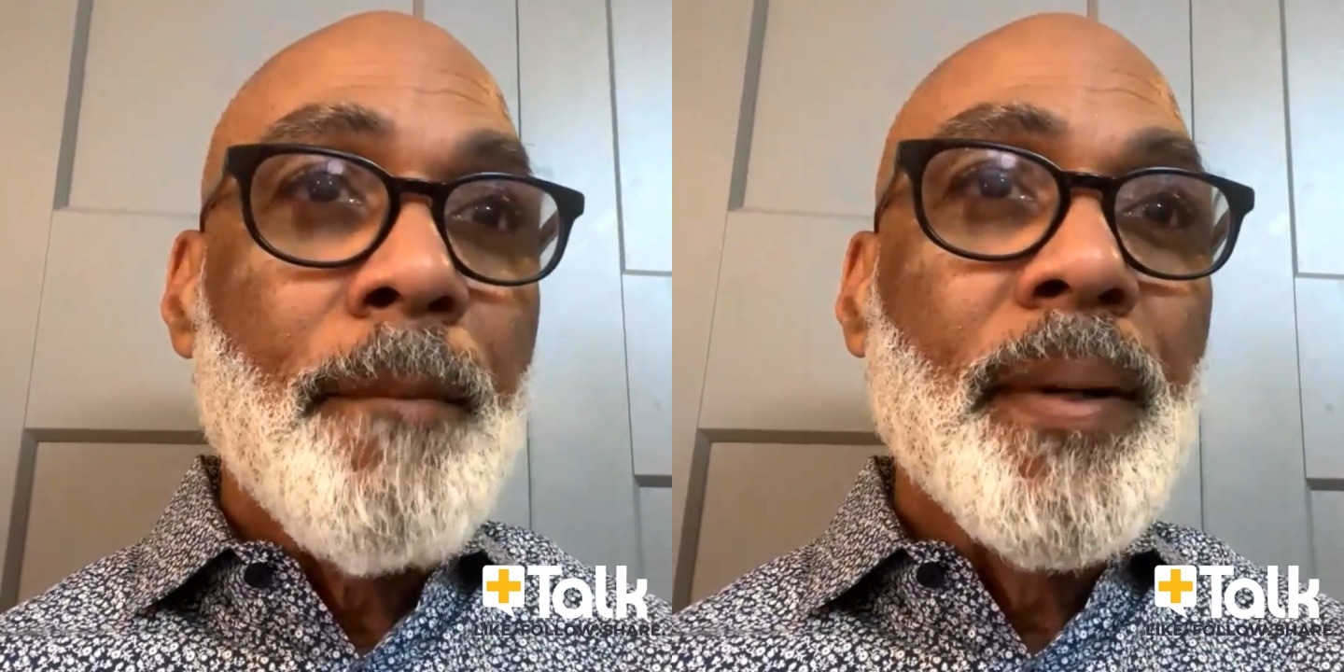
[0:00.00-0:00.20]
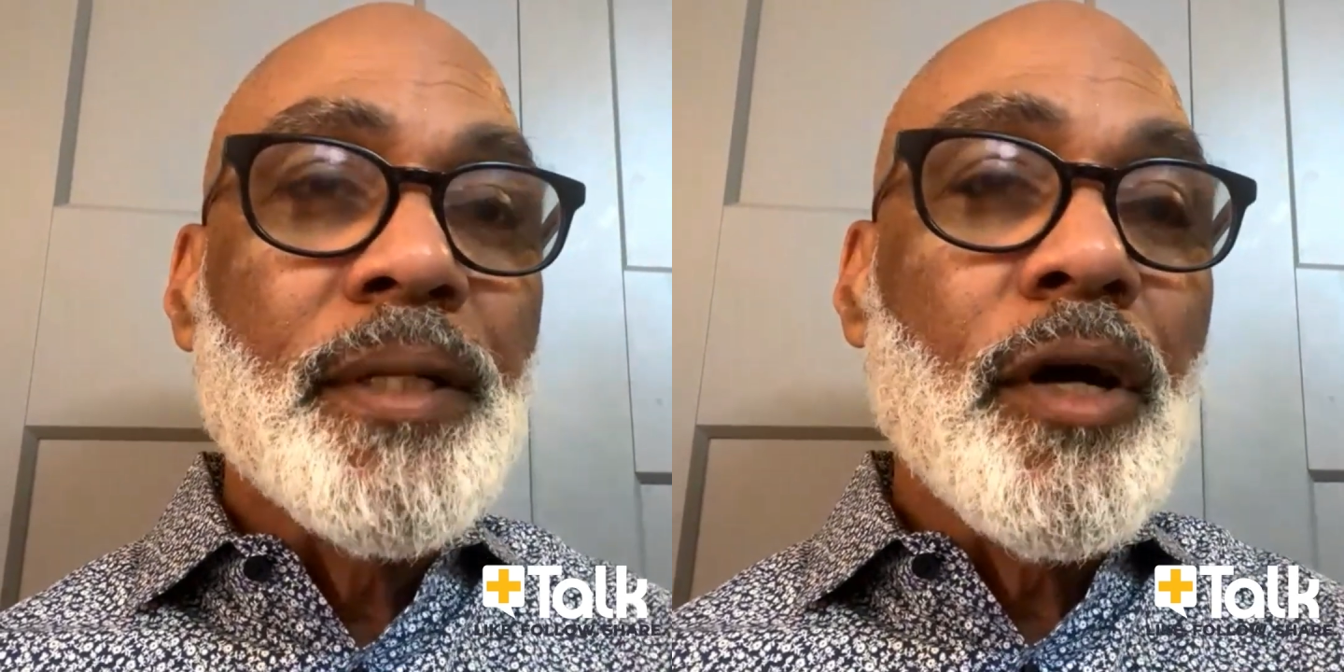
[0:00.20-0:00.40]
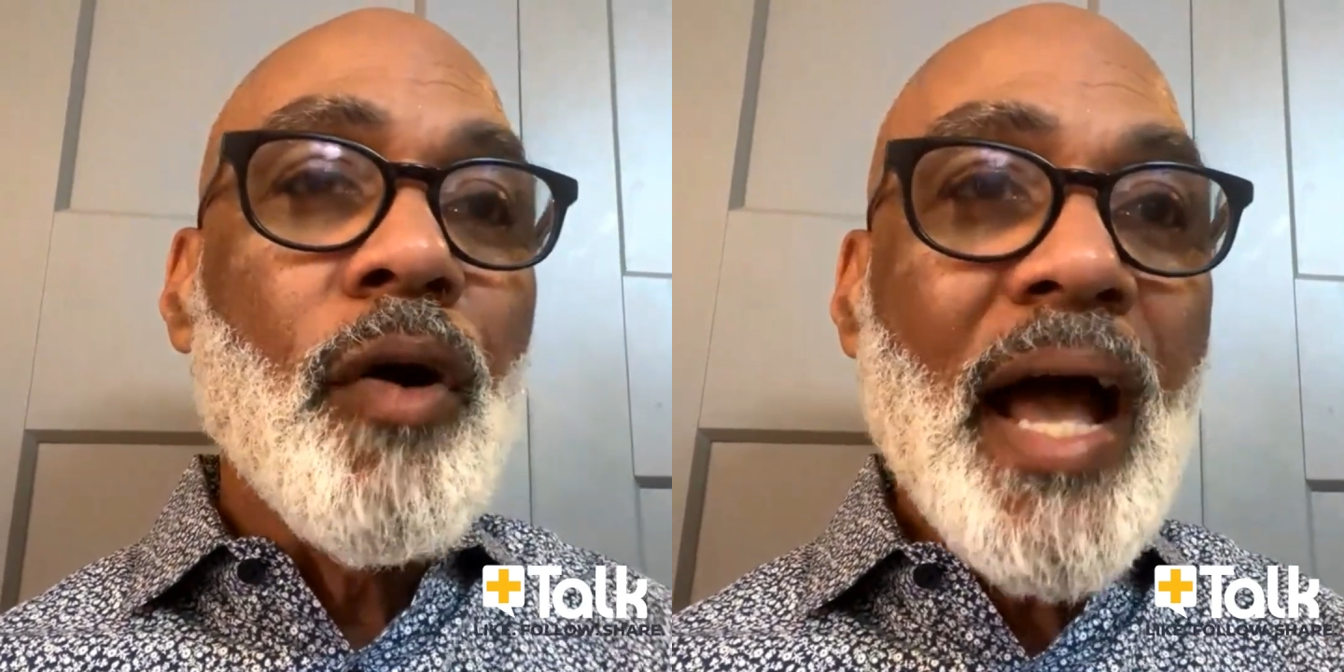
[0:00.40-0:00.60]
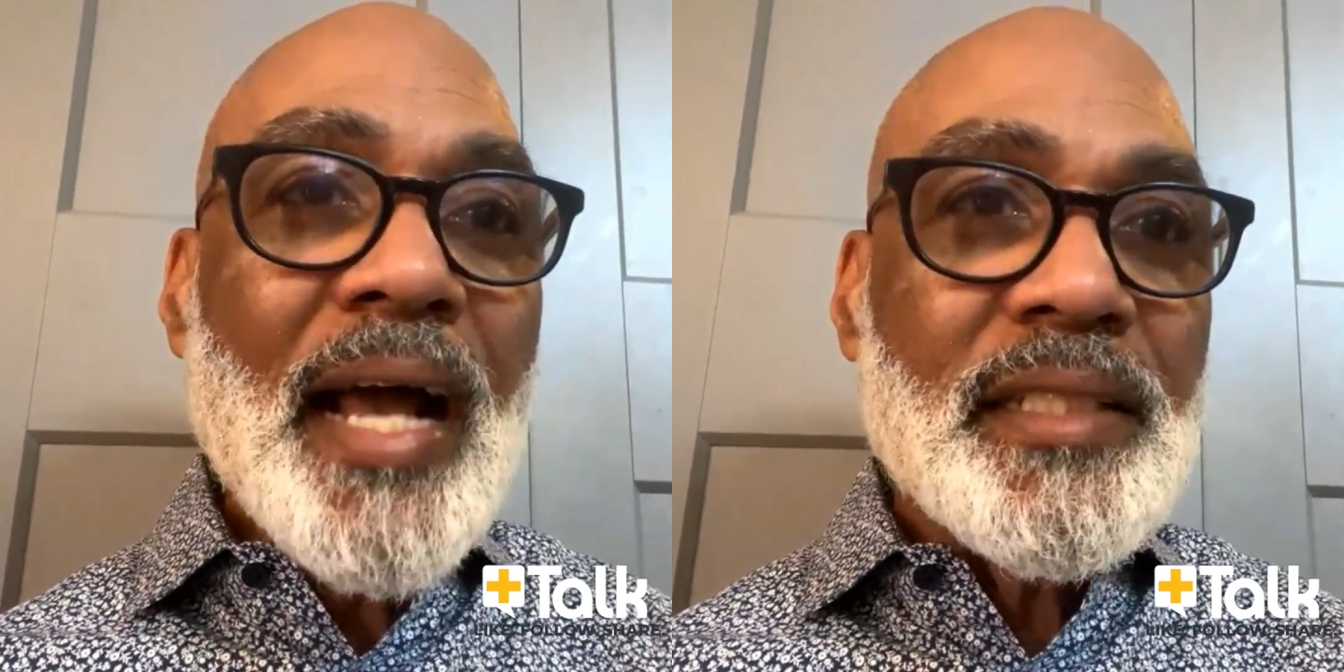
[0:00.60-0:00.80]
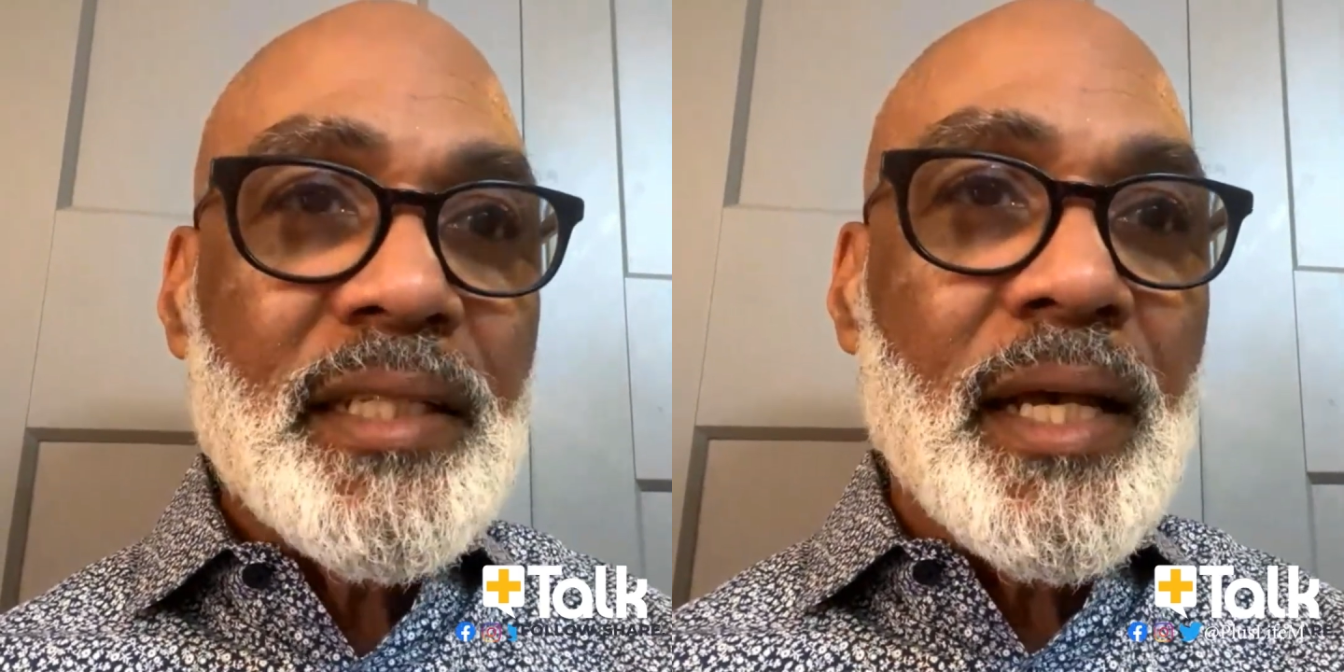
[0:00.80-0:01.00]
but no
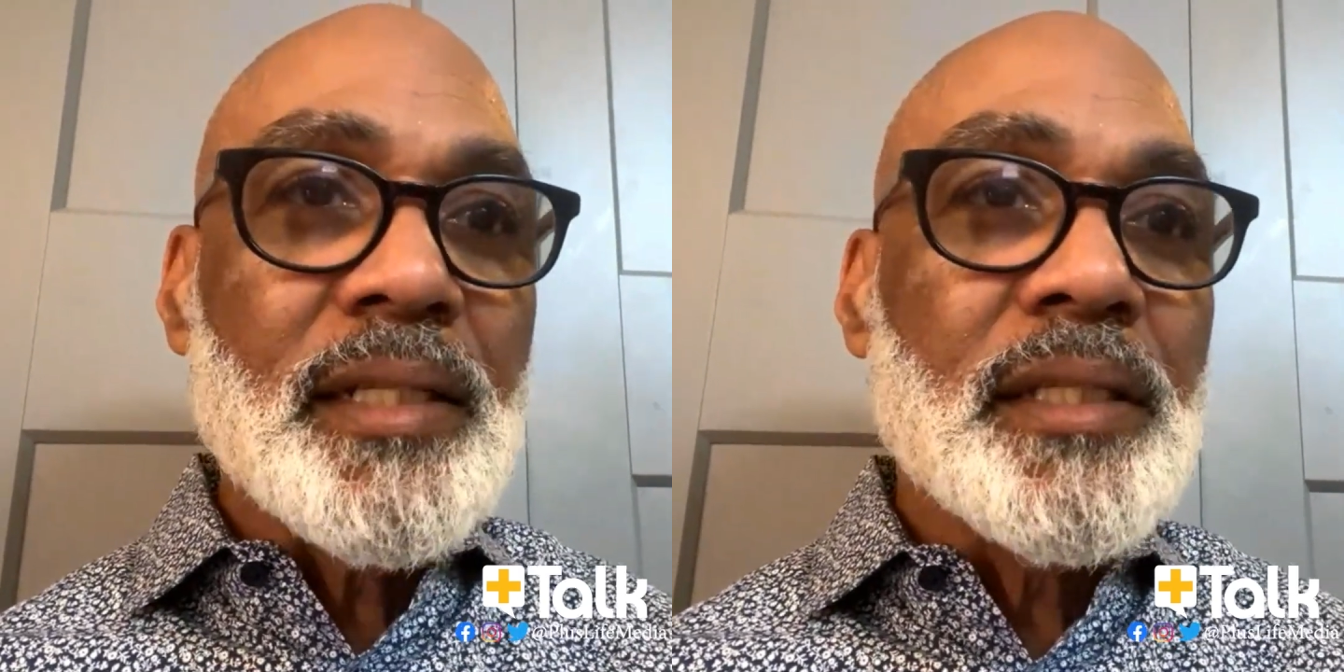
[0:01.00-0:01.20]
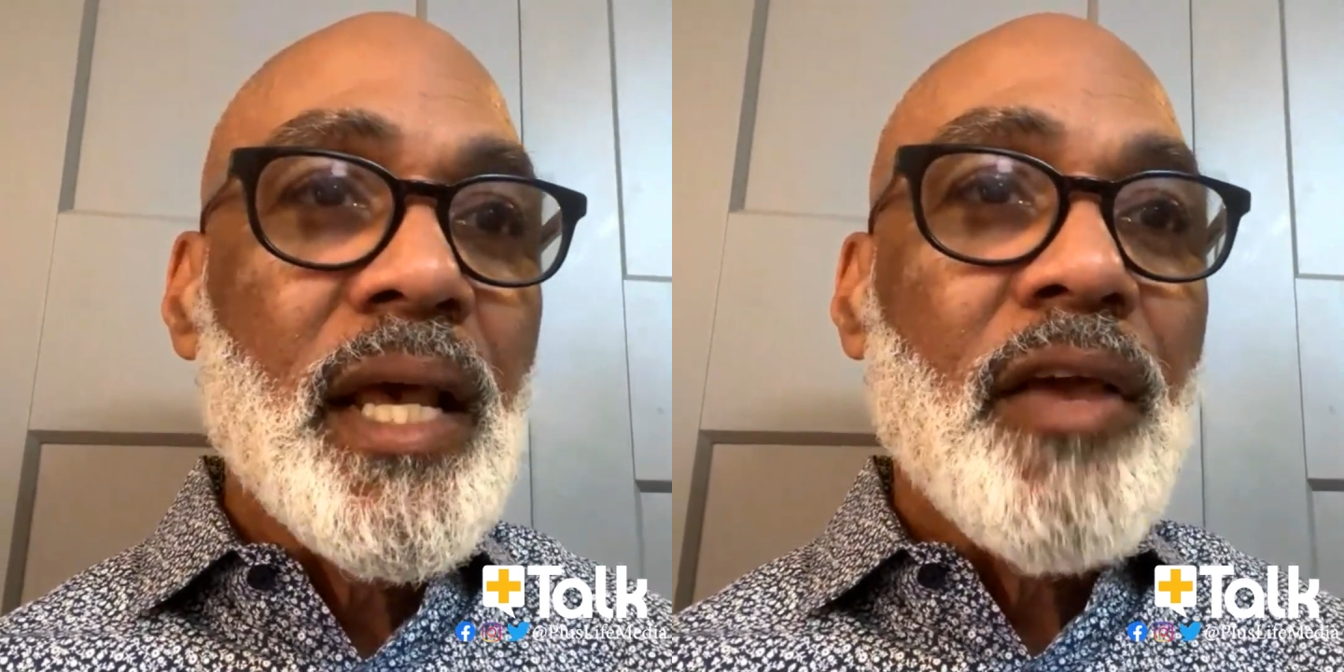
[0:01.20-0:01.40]
access,